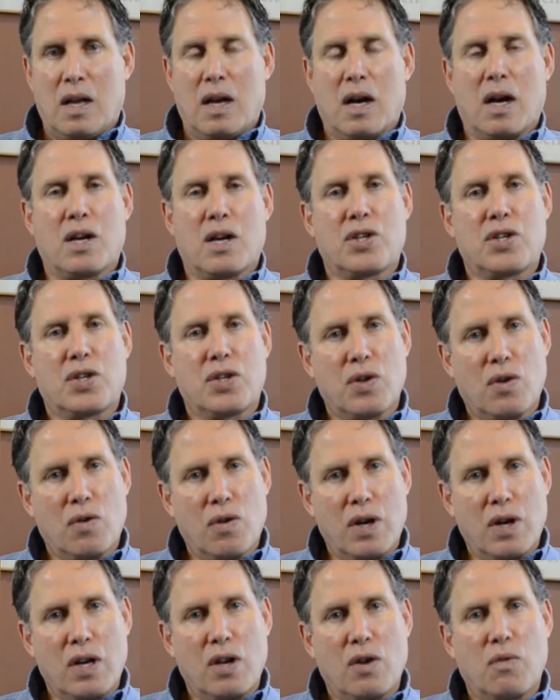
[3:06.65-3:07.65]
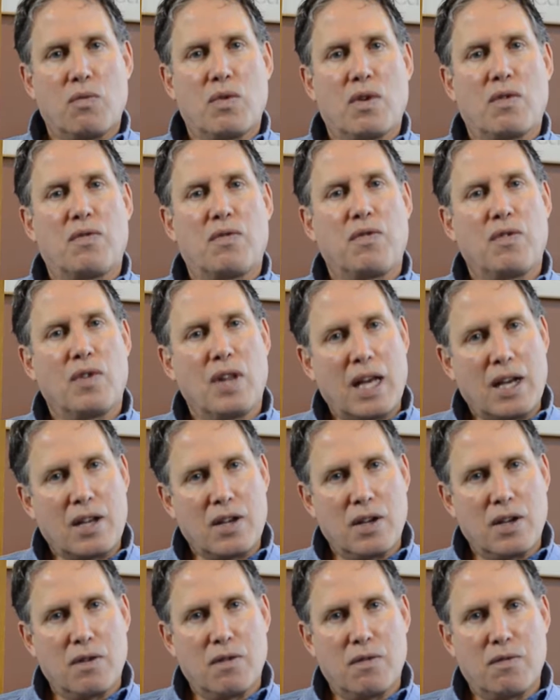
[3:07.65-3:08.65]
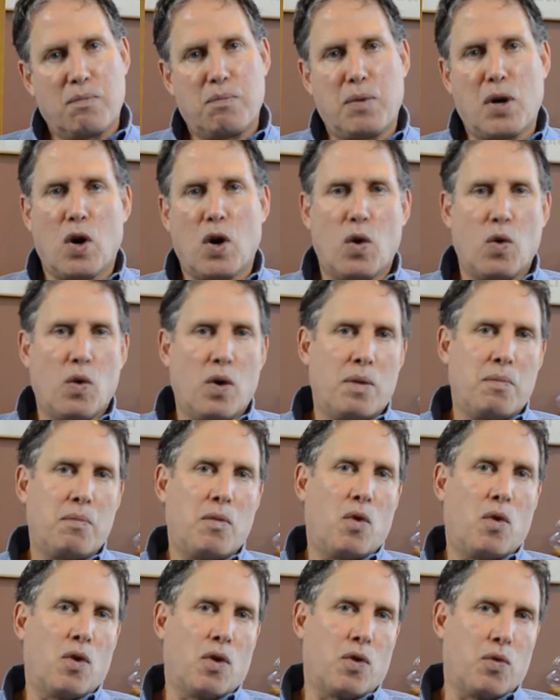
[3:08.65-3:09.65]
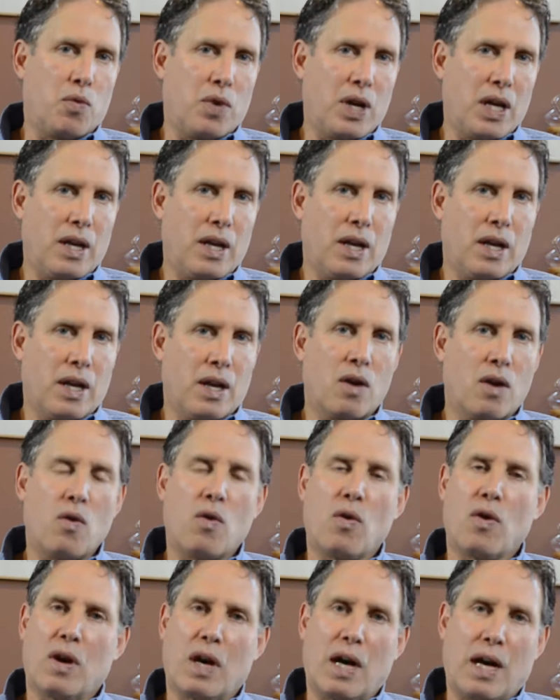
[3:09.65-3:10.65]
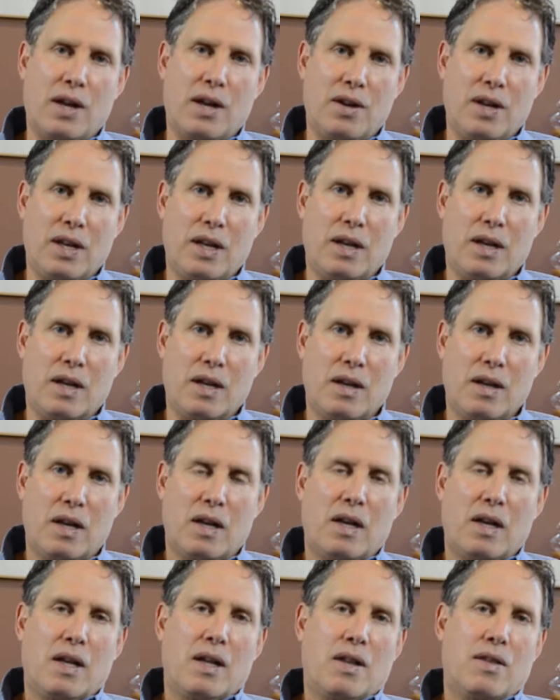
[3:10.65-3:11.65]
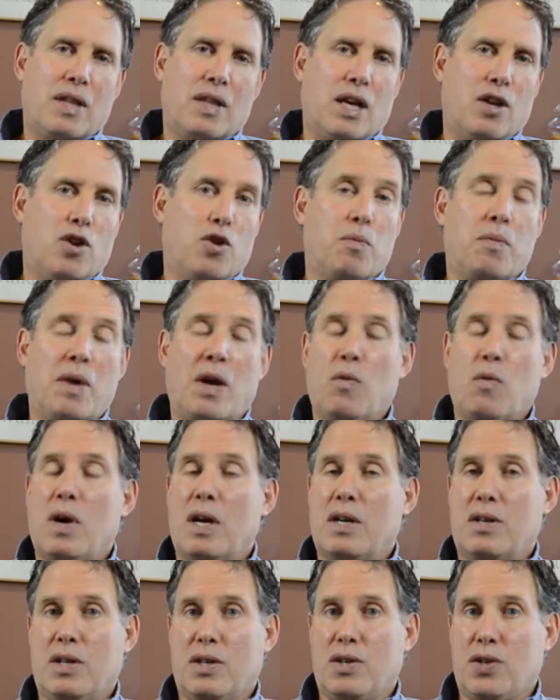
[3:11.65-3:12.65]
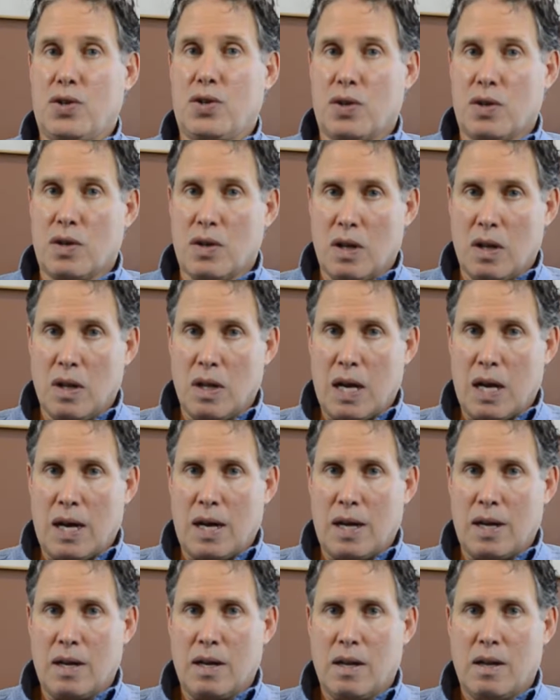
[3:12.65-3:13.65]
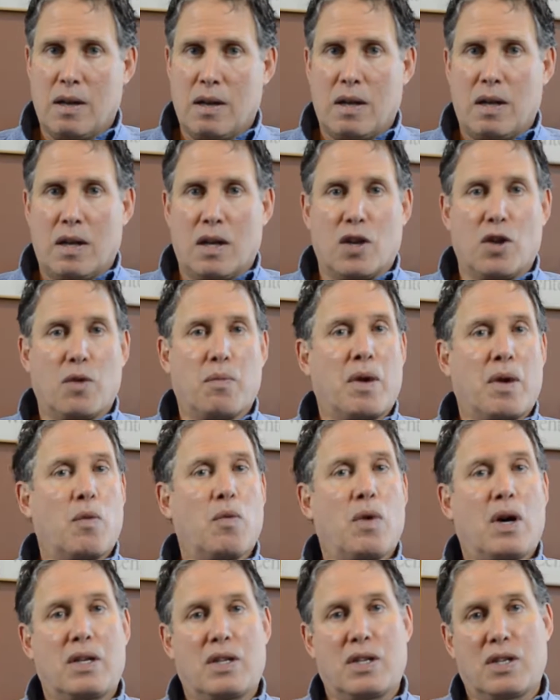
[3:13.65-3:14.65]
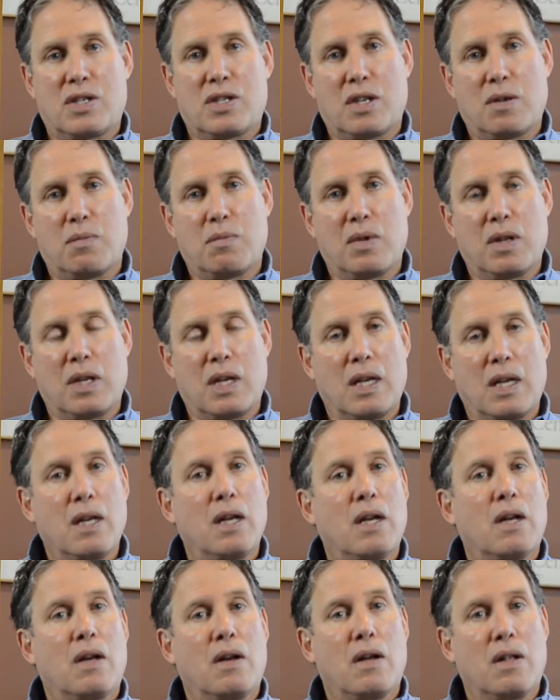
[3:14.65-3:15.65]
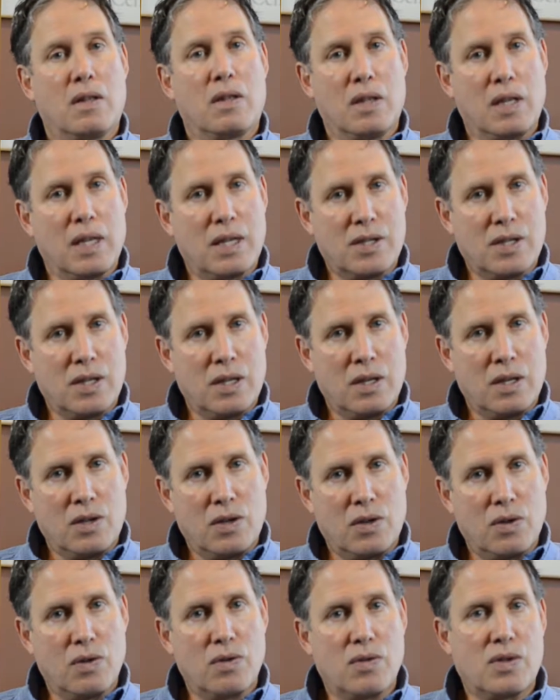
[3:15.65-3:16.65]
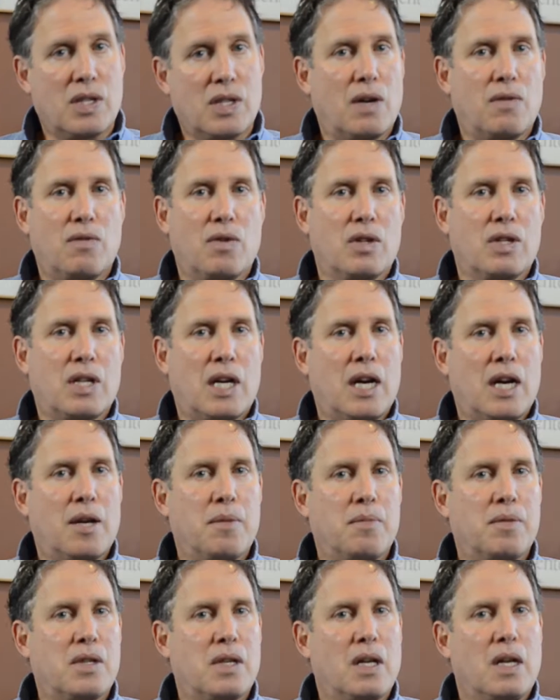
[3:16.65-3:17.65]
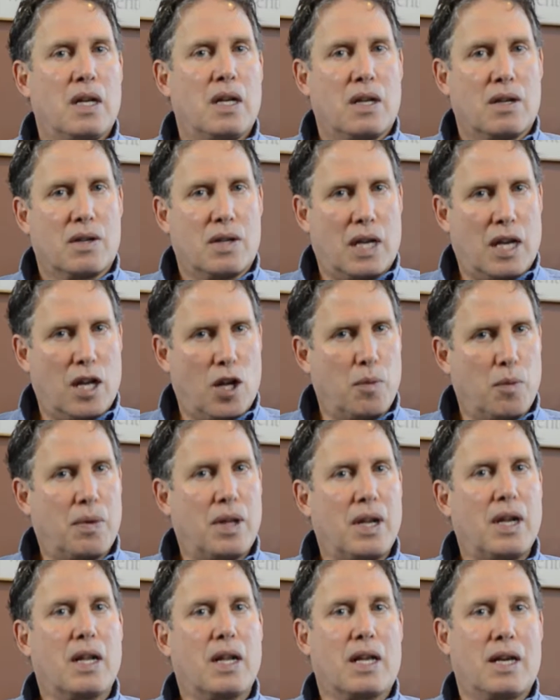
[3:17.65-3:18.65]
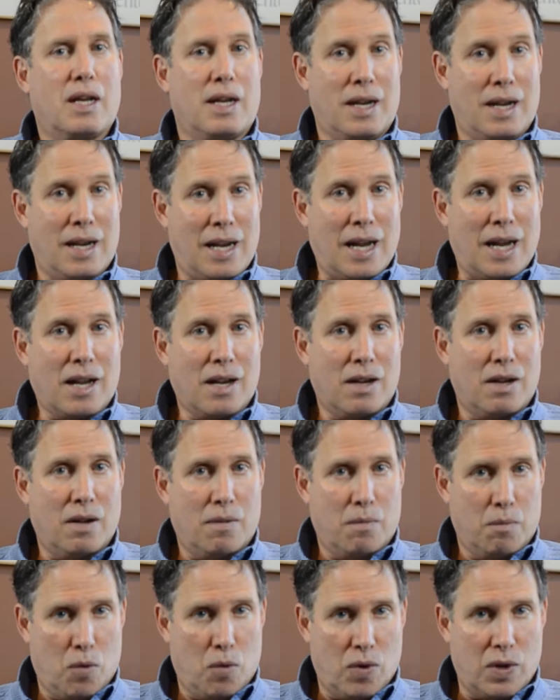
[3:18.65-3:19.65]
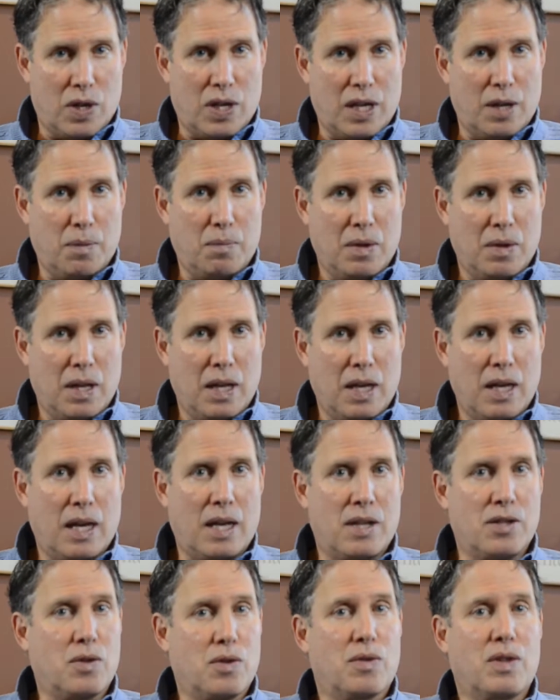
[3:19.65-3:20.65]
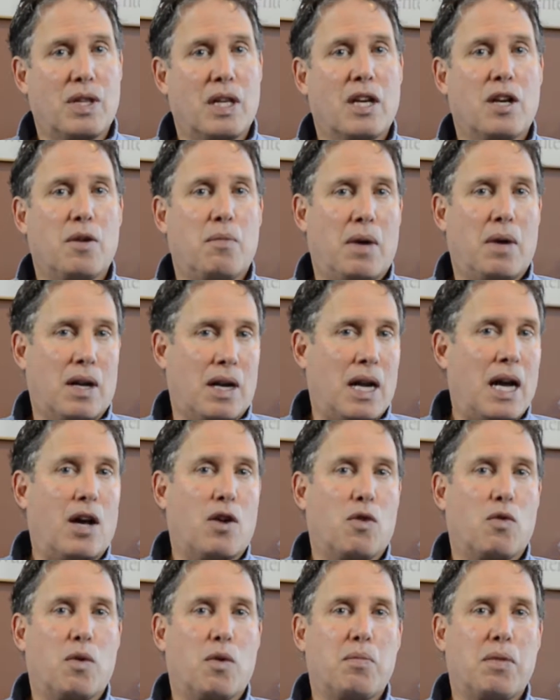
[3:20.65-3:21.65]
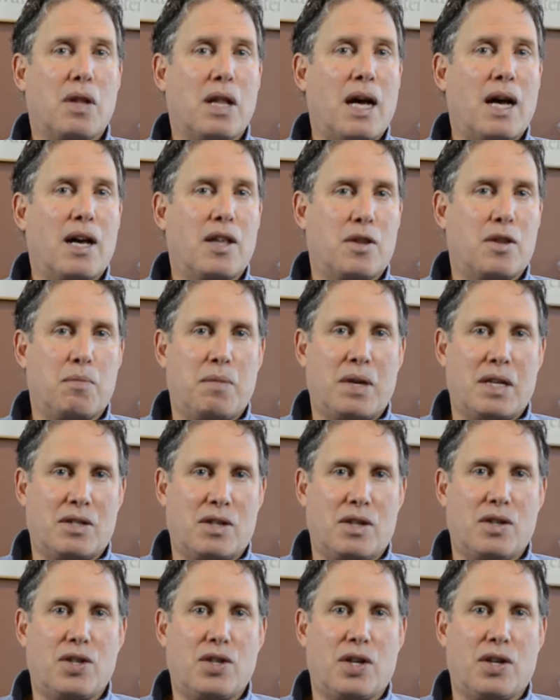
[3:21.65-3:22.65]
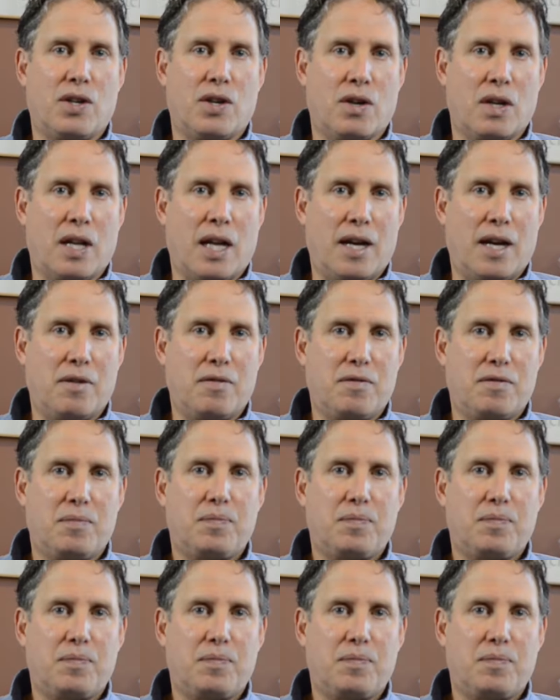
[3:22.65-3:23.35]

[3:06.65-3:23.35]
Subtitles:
A short, reflective poem or reading or idea that you may want to journal on, you may want to simply listen to several times to help it connect more deeply as you think about how to apply the message in your life.